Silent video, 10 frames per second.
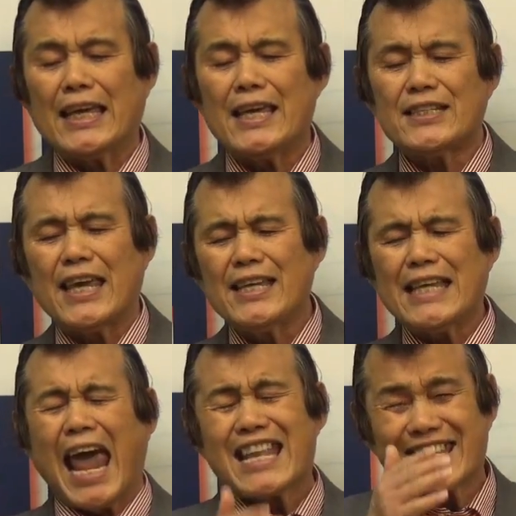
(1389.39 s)
is in
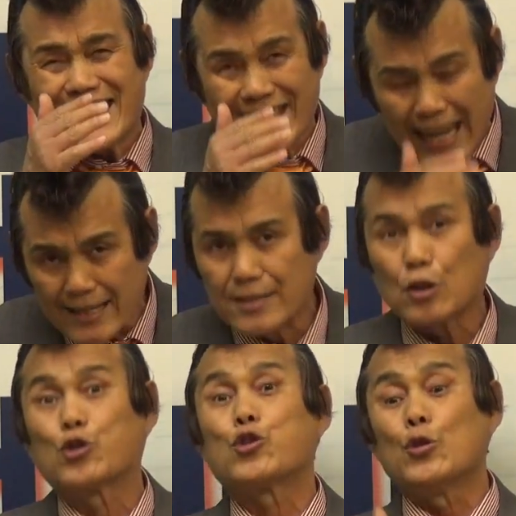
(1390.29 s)
essence
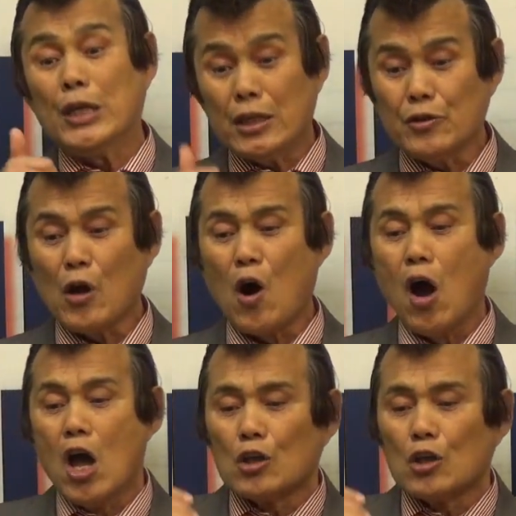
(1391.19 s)
to ignore